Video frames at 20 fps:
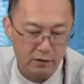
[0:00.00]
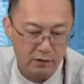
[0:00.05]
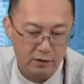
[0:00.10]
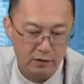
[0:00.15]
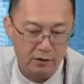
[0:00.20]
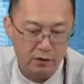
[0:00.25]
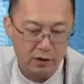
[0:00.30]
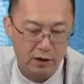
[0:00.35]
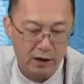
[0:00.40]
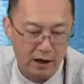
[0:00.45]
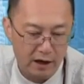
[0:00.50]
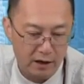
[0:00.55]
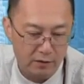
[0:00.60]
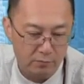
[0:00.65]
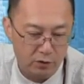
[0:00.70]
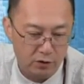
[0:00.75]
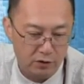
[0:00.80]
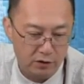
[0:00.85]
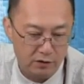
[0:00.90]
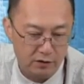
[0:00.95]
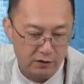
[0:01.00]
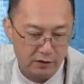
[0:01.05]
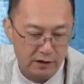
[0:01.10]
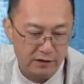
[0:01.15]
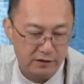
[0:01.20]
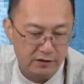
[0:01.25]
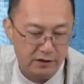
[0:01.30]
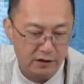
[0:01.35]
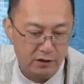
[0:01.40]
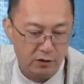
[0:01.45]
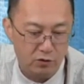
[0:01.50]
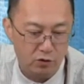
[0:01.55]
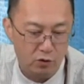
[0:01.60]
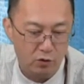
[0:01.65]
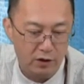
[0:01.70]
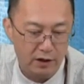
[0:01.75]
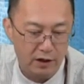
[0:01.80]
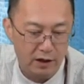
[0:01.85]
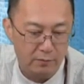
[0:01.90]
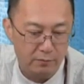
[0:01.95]
Look at Halliburton, it's still
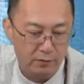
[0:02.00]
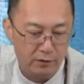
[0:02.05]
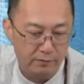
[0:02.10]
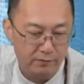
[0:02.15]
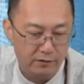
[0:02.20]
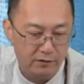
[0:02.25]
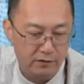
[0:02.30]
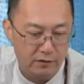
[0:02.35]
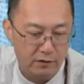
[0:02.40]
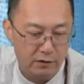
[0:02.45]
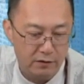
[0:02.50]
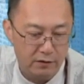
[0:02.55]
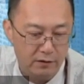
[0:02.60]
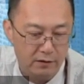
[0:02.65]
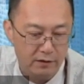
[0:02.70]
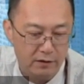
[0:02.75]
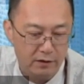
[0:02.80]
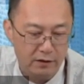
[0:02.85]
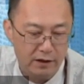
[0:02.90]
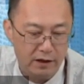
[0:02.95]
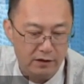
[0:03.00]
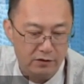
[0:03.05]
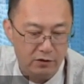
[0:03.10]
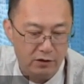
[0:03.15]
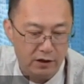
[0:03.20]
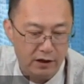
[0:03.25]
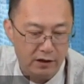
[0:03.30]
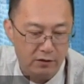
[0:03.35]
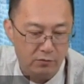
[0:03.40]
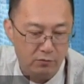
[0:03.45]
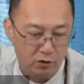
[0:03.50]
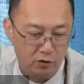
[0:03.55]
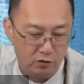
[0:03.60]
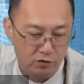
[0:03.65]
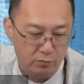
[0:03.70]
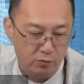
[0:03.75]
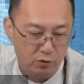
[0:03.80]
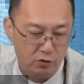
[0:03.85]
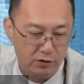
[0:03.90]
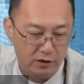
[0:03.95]
going up. Yesterday it
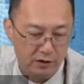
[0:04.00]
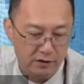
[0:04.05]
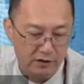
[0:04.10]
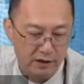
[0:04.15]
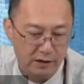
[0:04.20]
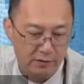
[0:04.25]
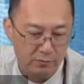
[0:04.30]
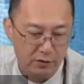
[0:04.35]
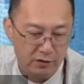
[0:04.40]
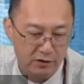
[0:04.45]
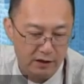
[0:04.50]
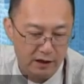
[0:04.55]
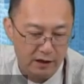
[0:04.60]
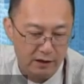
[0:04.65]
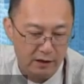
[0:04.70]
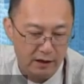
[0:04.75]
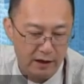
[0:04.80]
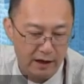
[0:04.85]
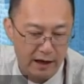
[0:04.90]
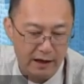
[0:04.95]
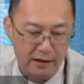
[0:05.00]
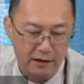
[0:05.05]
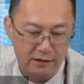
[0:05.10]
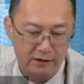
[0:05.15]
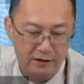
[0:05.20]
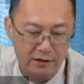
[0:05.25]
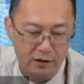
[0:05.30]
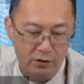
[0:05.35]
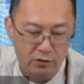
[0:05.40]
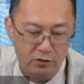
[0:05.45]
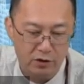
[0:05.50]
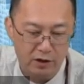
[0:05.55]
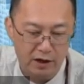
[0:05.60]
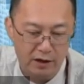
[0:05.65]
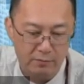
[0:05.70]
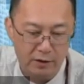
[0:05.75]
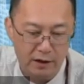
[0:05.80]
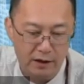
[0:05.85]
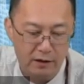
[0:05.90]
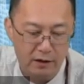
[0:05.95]
rose more than 10%, and it's still
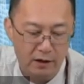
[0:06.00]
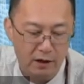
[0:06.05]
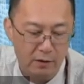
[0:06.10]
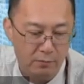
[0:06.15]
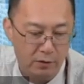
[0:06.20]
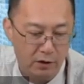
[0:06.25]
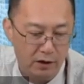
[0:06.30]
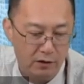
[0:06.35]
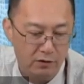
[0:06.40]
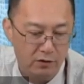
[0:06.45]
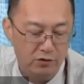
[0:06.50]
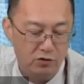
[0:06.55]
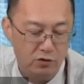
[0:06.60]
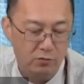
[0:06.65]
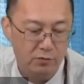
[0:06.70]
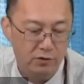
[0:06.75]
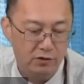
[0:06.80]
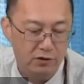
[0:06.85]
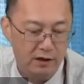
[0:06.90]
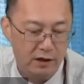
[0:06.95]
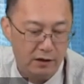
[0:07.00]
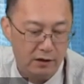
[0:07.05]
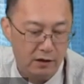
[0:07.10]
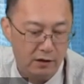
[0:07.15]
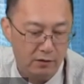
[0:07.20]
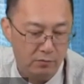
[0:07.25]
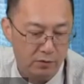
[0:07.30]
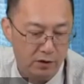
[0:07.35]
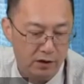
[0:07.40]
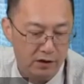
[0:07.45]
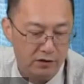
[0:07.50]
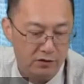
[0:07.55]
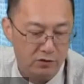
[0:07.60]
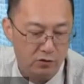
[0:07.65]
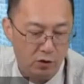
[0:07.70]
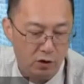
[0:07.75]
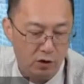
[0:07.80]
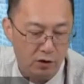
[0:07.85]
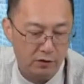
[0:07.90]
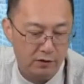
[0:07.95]
climbing, up another 2%, really
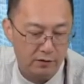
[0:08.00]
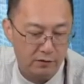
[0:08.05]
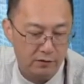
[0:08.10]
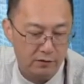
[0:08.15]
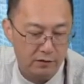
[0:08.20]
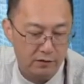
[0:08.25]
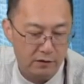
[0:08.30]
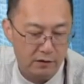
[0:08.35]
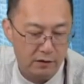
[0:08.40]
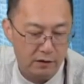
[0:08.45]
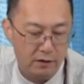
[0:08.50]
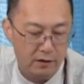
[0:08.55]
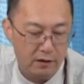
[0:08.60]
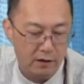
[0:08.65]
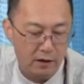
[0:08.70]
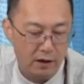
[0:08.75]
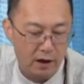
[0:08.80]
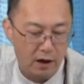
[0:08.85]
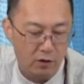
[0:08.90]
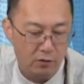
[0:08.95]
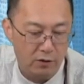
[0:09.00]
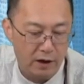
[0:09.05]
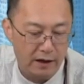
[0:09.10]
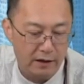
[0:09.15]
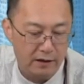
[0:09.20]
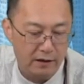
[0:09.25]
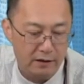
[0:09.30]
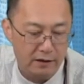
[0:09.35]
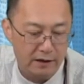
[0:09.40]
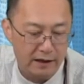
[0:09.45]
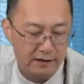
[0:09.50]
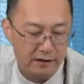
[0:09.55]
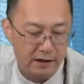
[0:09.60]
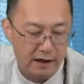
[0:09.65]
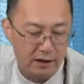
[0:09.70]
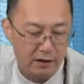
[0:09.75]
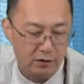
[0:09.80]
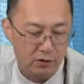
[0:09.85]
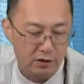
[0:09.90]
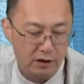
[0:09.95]
strong. Alright, let's
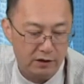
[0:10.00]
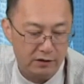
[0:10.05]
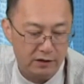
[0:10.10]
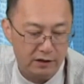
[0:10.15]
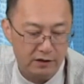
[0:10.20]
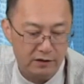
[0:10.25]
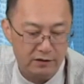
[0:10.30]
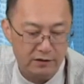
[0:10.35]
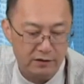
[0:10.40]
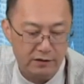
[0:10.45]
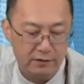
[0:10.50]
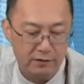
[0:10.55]
take a look at this.